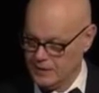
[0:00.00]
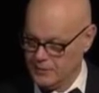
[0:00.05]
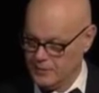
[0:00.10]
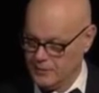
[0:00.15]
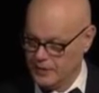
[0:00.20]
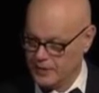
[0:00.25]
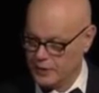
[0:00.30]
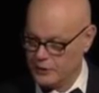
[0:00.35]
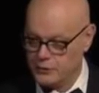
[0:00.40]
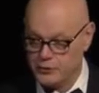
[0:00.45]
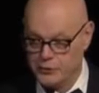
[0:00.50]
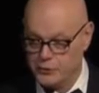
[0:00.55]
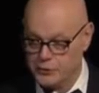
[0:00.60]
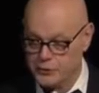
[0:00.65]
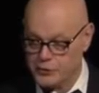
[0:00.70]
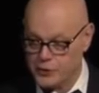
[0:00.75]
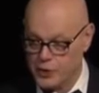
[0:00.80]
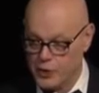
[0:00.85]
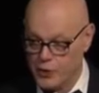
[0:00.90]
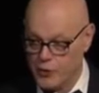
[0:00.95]
But it can do
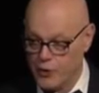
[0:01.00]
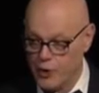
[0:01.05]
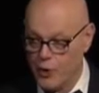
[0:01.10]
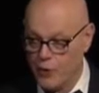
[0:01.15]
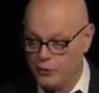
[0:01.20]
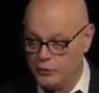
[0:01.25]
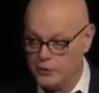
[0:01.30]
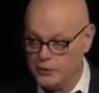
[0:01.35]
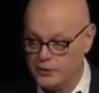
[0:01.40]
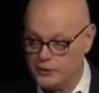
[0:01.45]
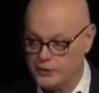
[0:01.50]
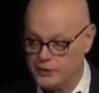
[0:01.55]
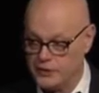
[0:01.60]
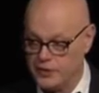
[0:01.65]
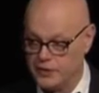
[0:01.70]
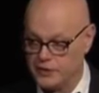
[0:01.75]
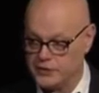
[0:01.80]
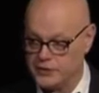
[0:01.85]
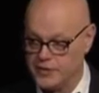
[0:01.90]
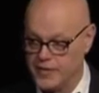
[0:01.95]
so only to
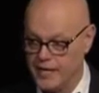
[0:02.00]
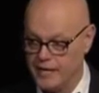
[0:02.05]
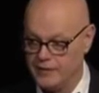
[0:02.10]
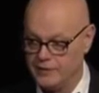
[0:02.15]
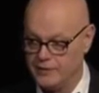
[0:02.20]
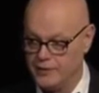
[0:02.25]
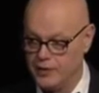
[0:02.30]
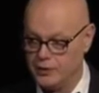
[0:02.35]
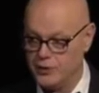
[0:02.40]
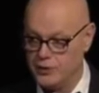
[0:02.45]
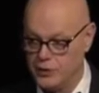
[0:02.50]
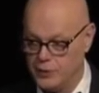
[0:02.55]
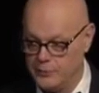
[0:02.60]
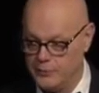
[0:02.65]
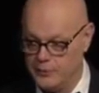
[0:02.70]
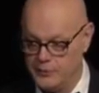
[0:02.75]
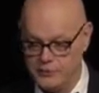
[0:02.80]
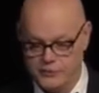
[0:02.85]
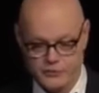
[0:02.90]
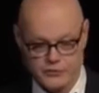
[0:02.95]
the extent that
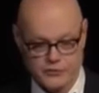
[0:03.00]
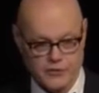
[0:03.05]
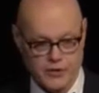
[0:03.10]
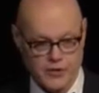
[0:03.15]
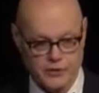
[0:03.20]
humans